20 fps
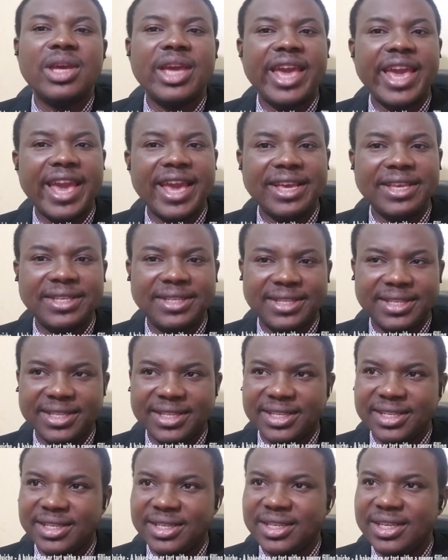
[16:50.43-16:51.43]

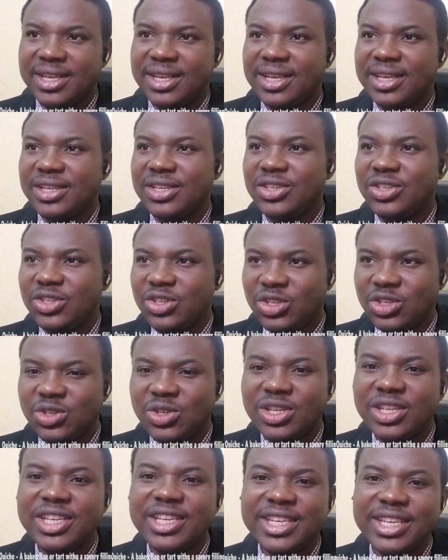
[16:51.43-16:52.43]
eggs,
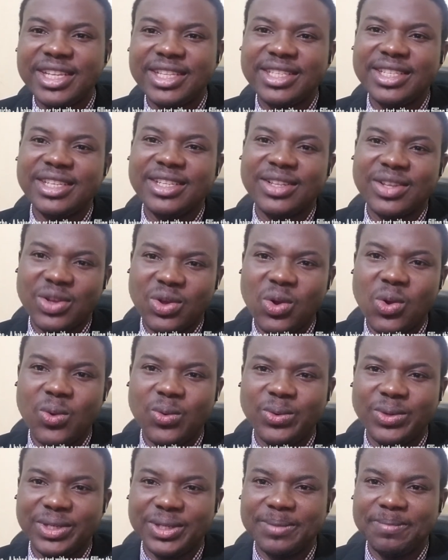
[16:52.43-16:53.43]
usually eaten
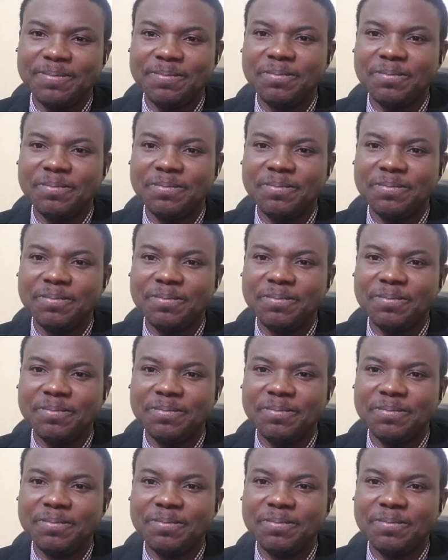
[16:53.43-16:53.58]
cold.